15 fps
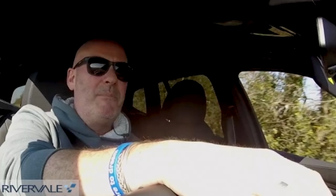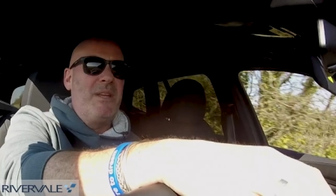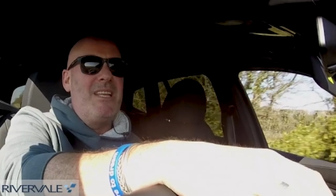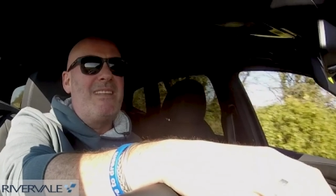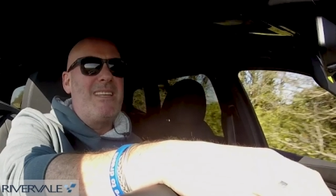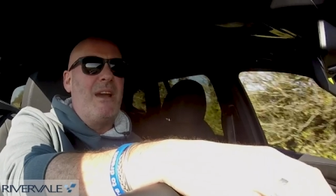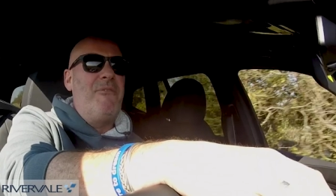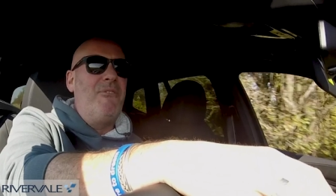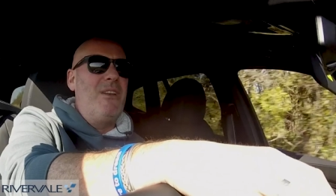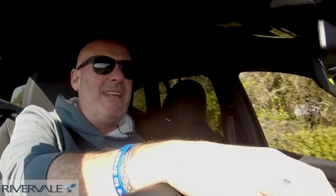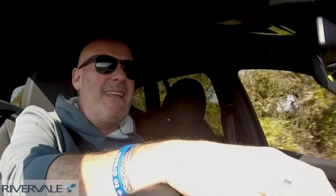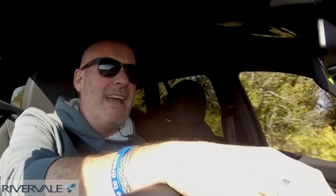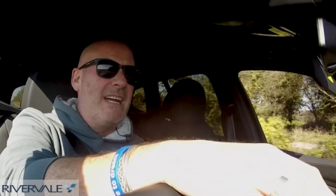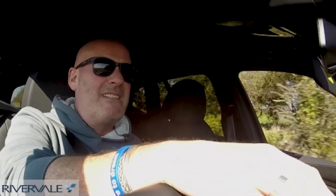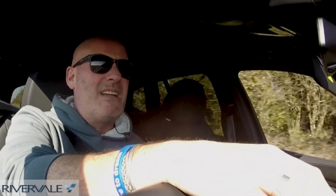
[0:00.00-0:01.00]
But you
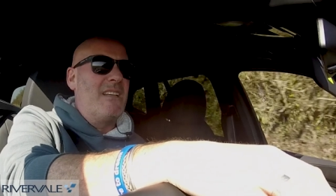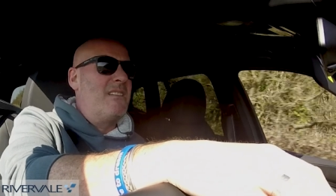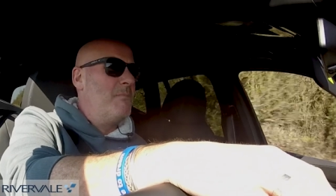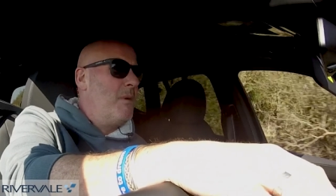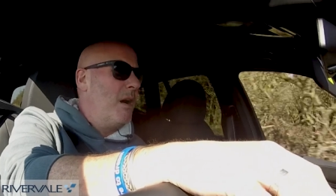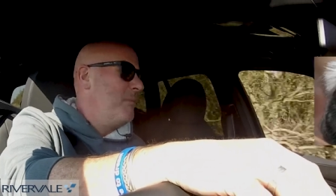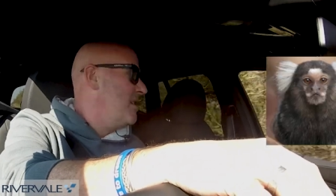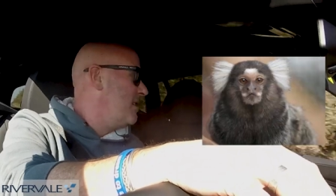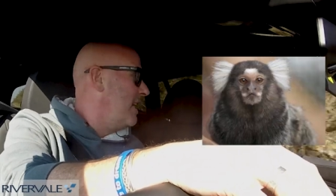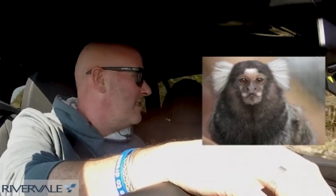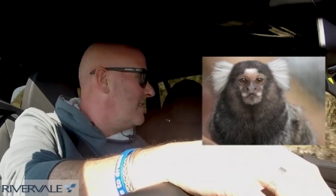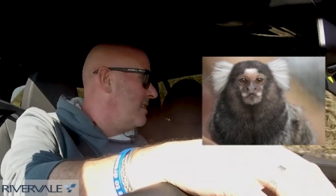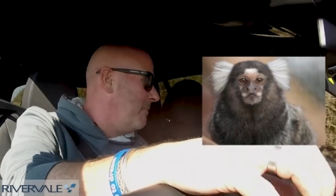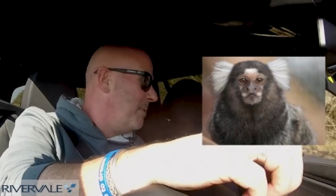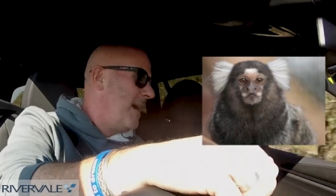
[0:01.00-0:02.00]
definitely get a dozen
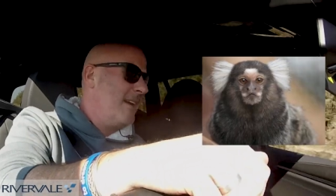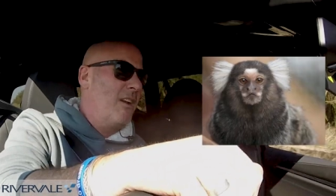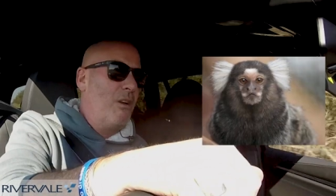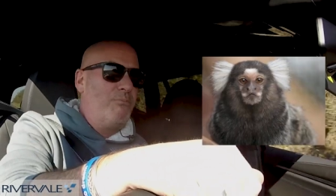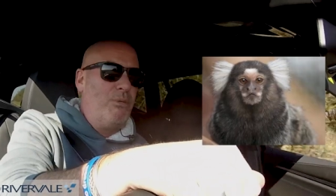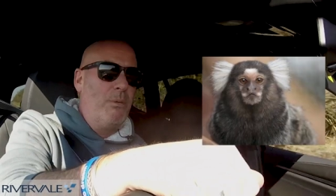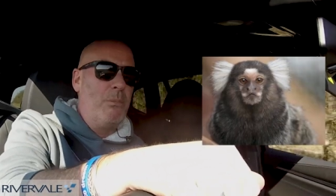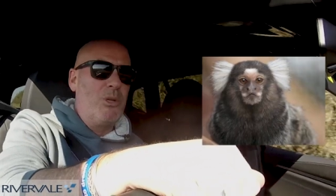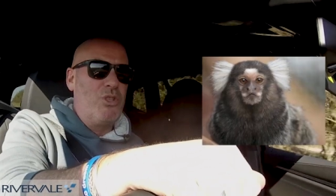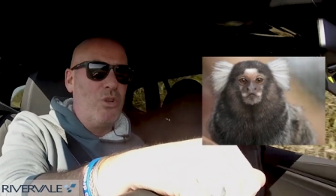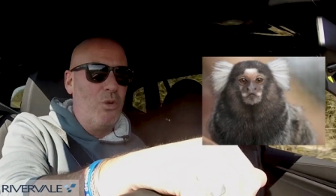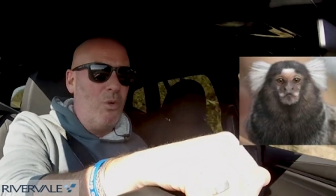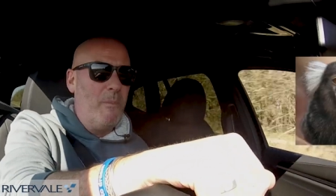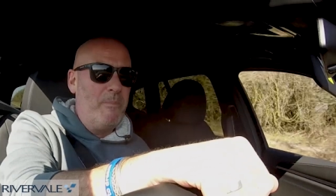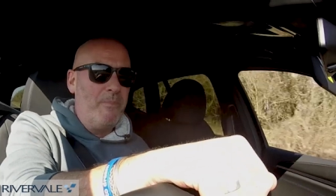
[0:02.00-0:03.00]
marmosets in the back, no problem at
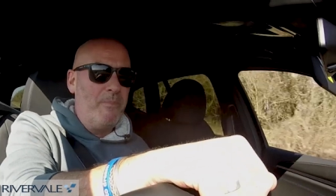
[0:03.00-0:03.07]
all.